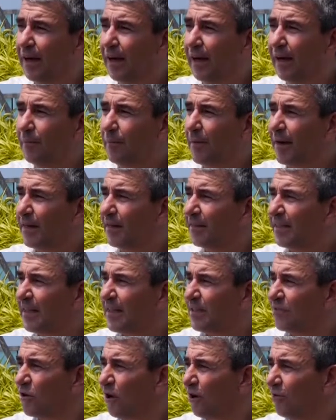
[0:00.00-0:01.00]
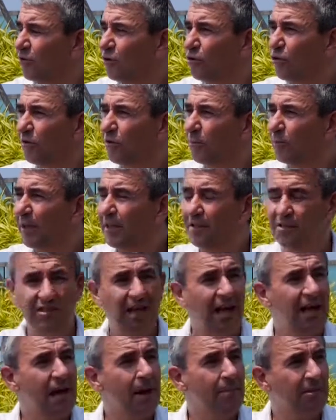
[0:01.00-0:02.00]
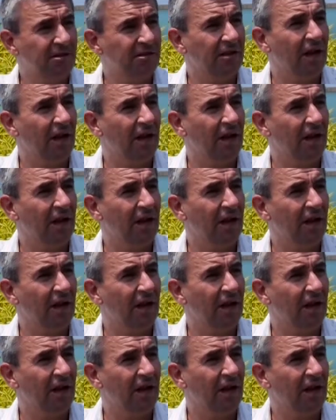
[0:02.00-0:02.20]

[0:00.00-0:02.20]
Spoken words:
And I think he's got a few other places, Siam